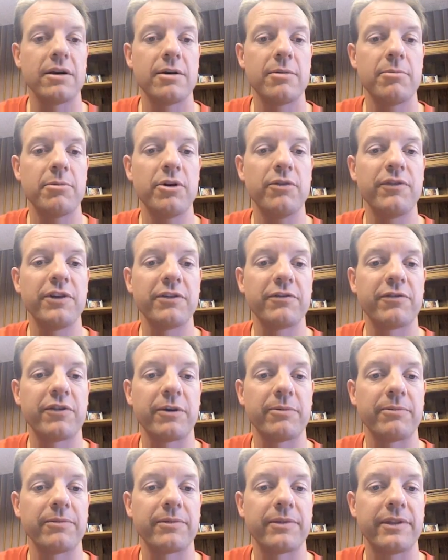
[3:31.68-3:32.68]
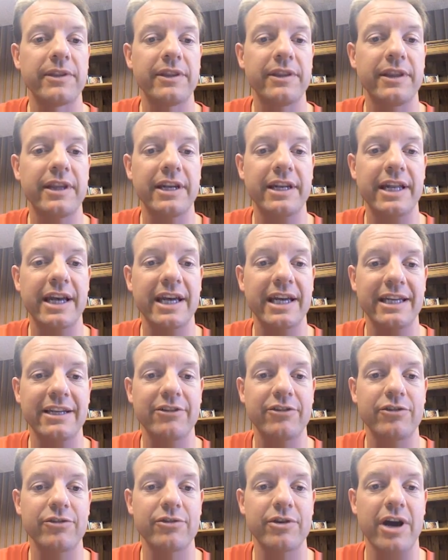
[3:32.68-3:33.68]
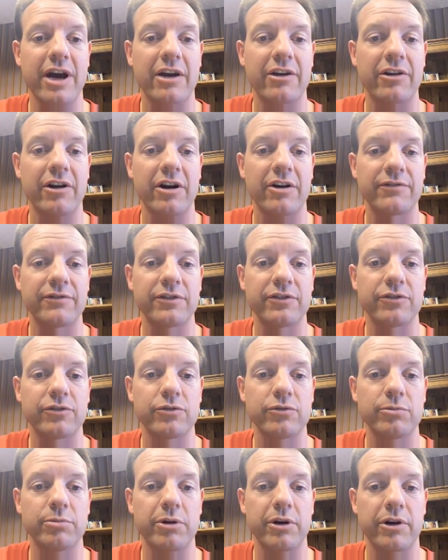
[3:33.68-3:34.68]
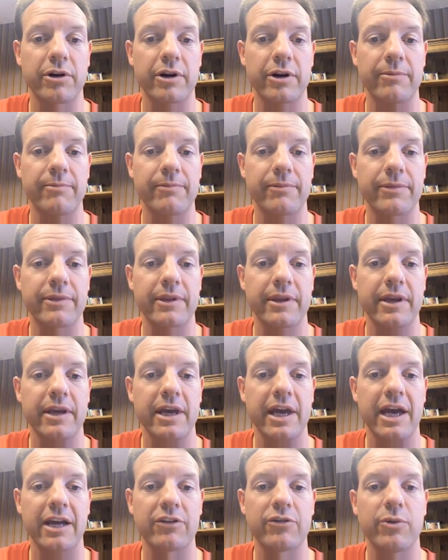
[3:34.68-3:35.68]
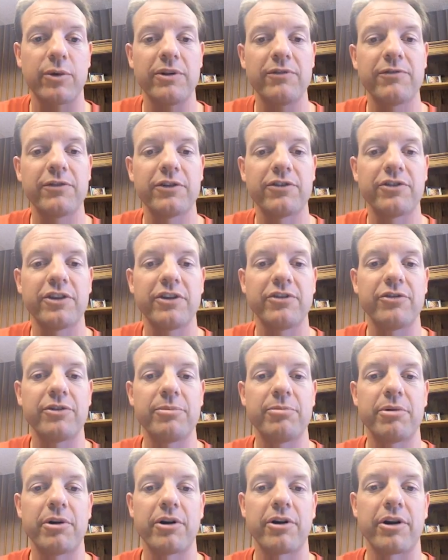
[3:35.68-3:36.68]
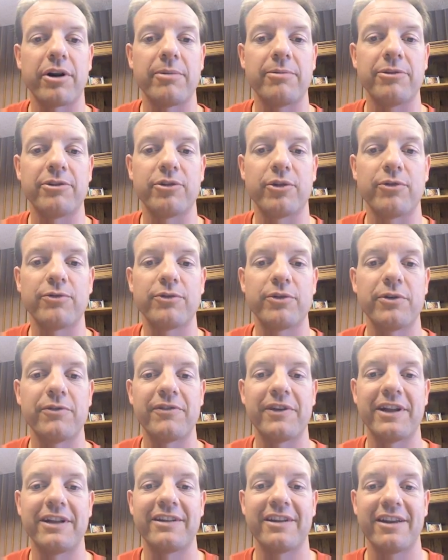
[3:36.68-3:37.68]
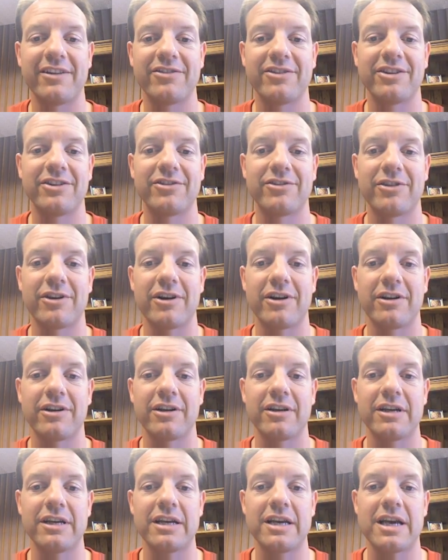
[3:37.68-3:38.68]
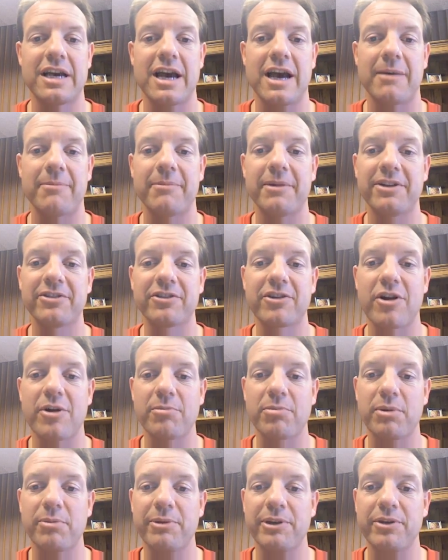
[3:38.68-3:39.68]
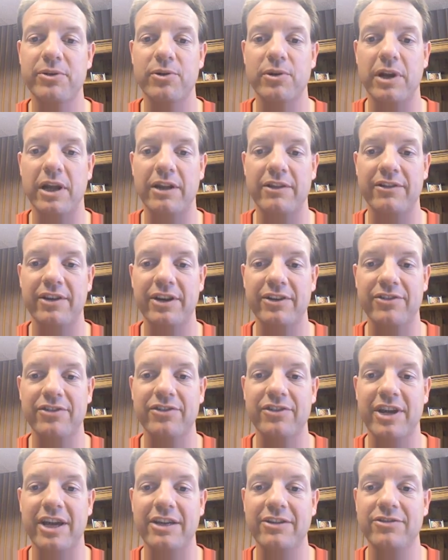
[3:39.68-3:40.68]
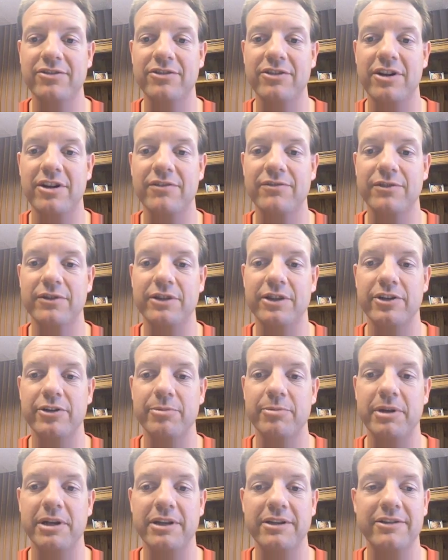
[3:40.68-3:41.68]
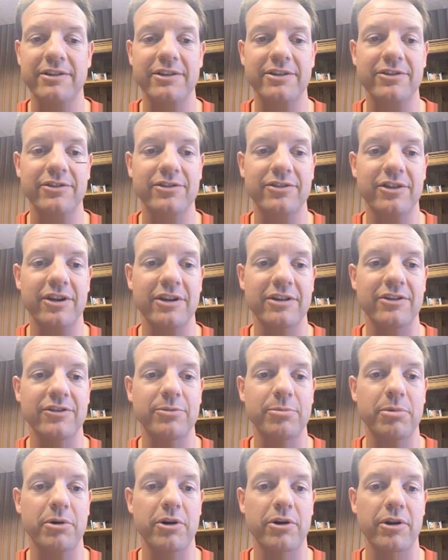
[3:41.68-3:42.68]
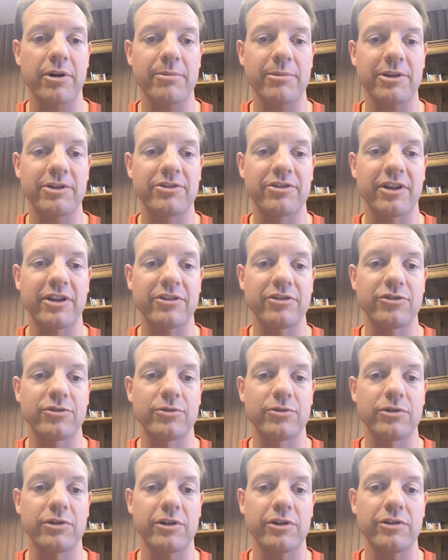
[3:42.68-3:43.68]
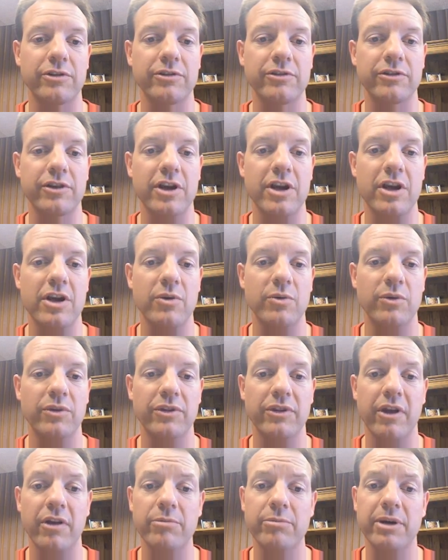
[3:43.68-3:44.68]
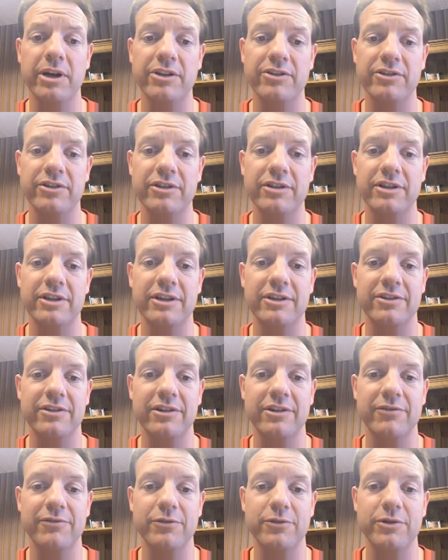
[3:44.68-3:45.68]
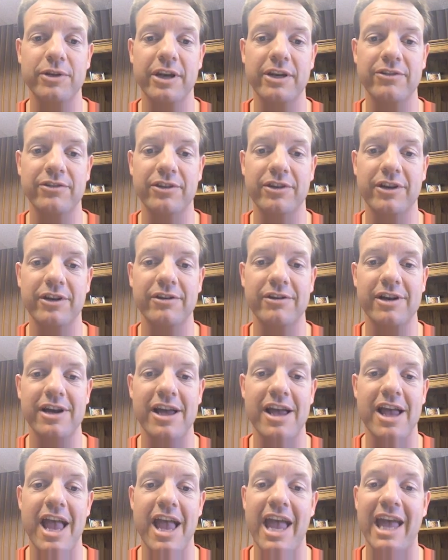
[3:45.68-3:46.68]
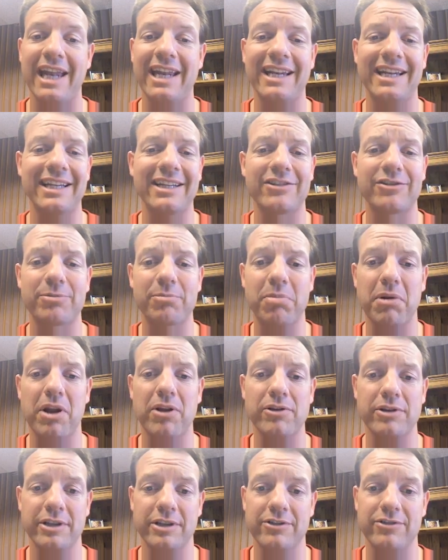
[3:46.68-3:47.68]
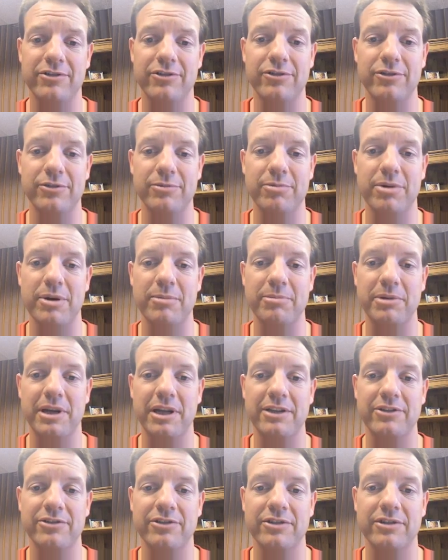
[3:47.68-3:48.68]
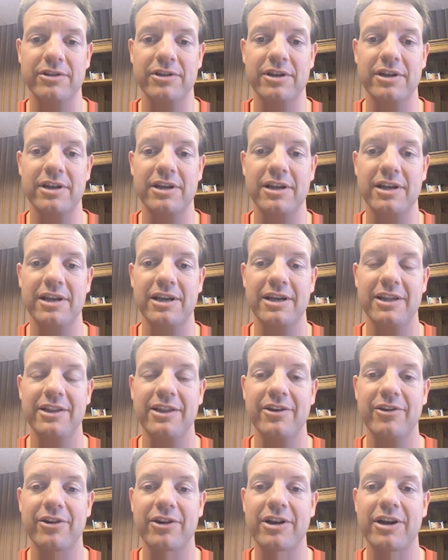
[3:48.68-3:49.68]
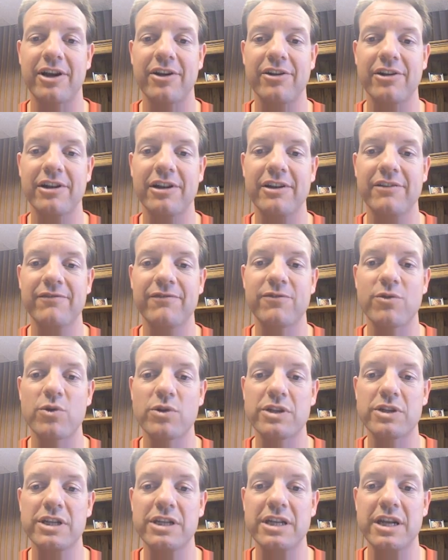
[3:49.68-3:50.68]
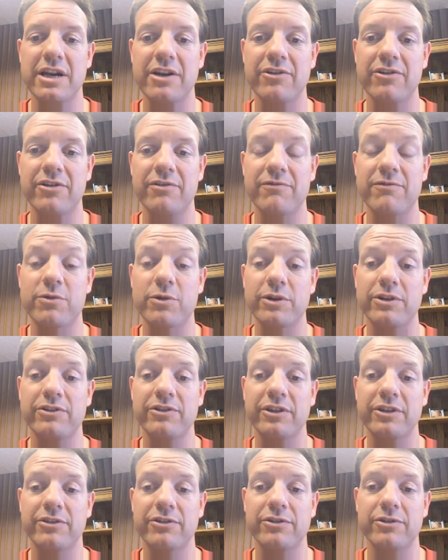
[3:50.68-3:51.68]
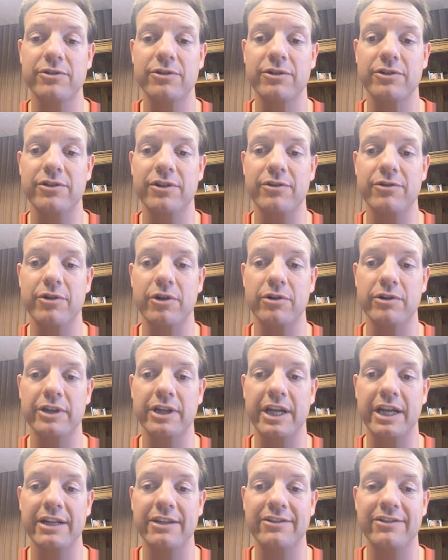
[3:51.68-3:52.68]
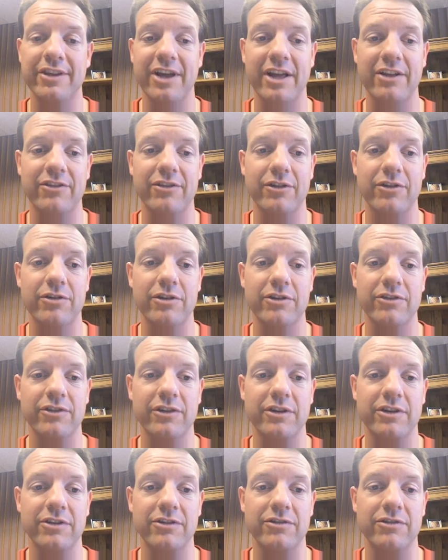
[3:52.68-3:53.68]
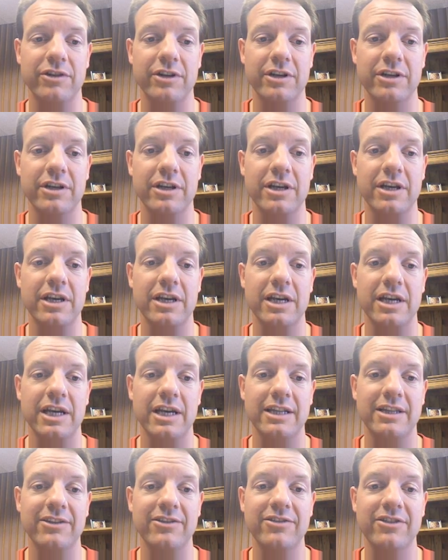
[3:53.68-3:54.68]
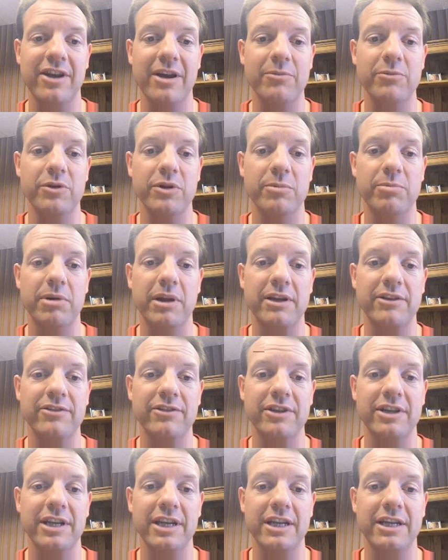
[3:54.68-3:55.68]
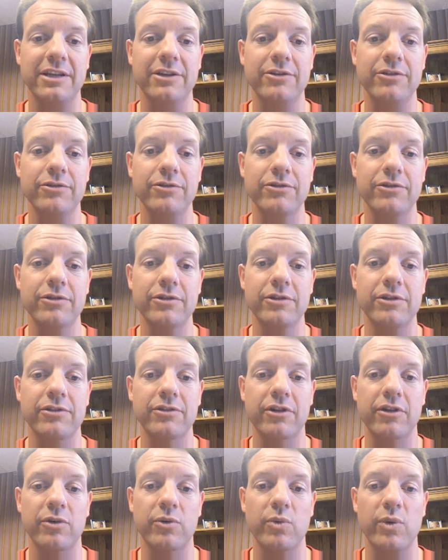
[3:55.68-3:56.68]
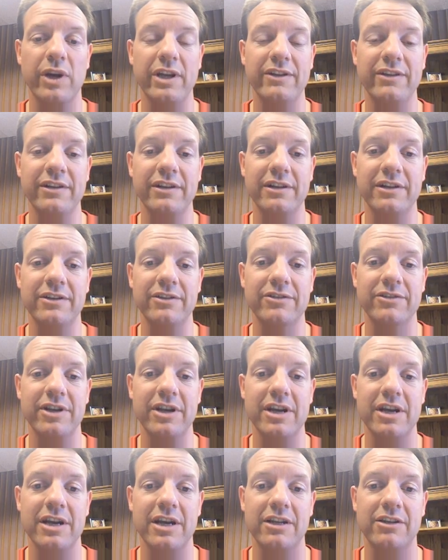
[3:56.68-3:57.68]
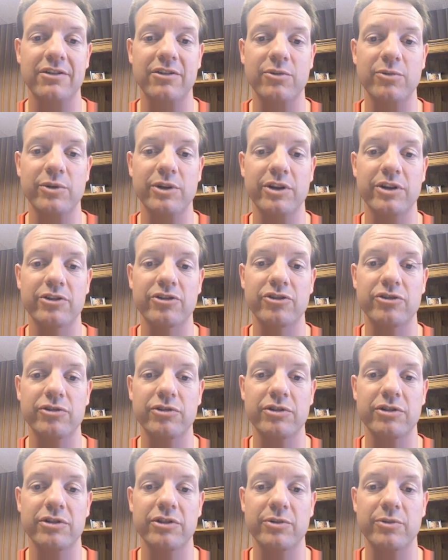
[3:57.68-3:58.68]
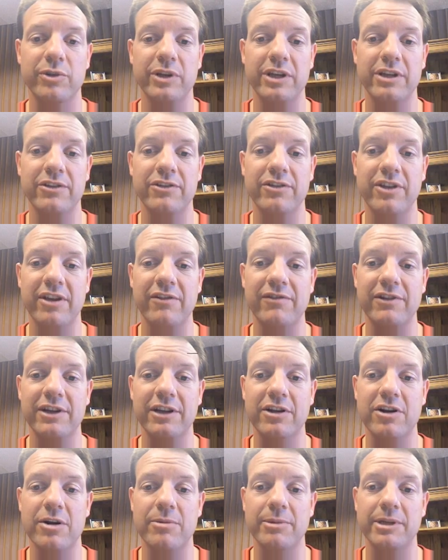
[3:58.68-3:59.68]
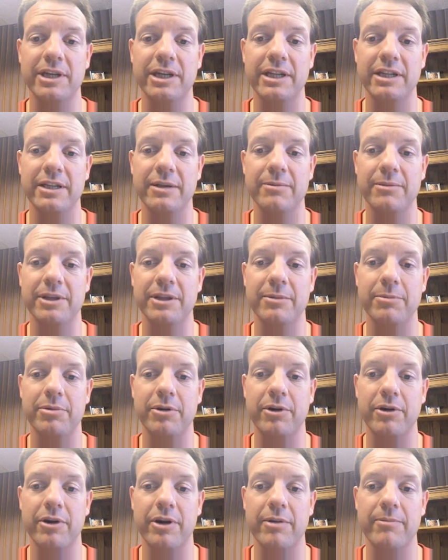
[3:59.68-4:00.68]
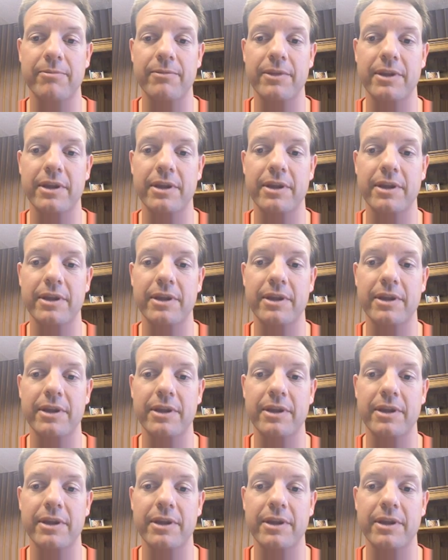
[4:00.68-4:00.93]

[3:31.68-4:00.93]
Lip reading: Moving from the day to our after-school program. Our 21st Century program is off to a fantastic start. I must compliment all our Texas ACE staff on their ability to start this program at such short notice, with no budget until a few days ago, and an exploding student population. There are currently 1,446 students enrolled at 8 sites across the district. At this time, we are placing any new students on a waiting list until we are sure that we can safely accommodate them in the program.